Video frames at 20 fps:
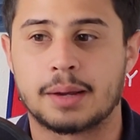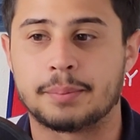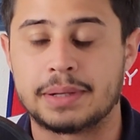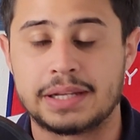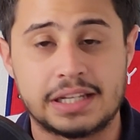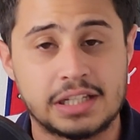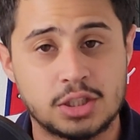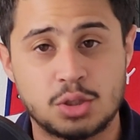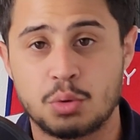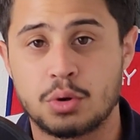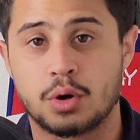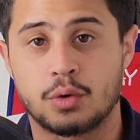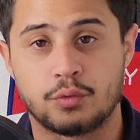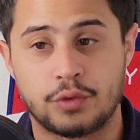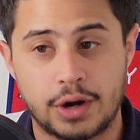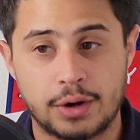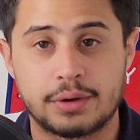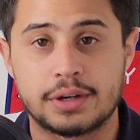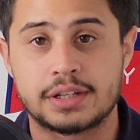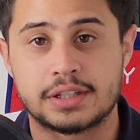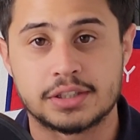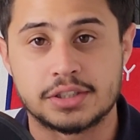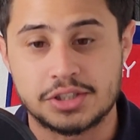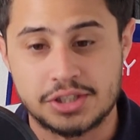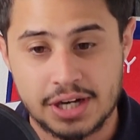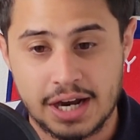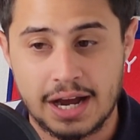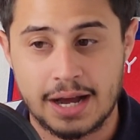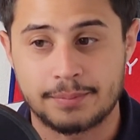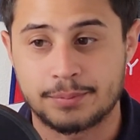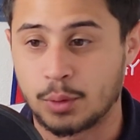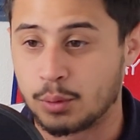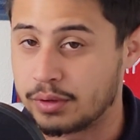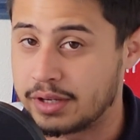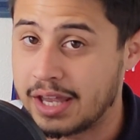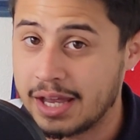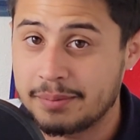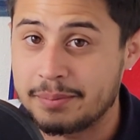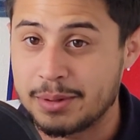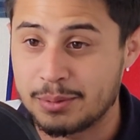I mean, he's doing a very good job, don't
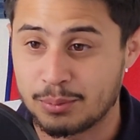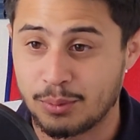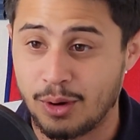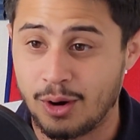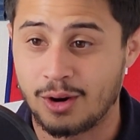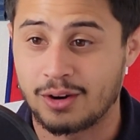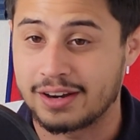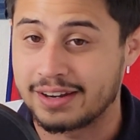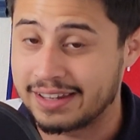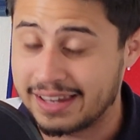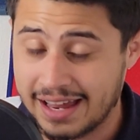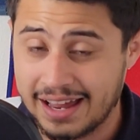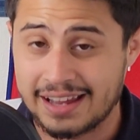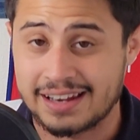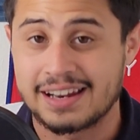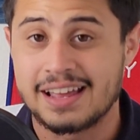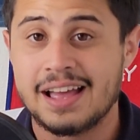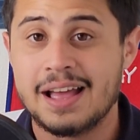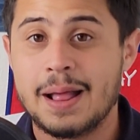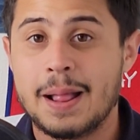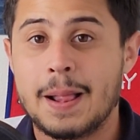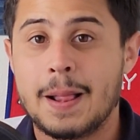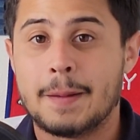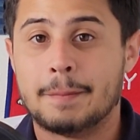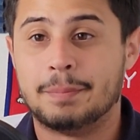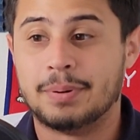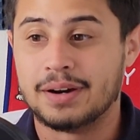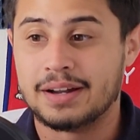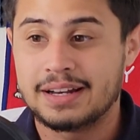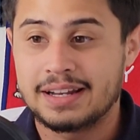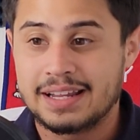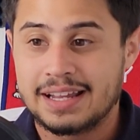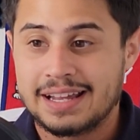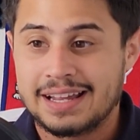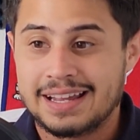get me wrong again, but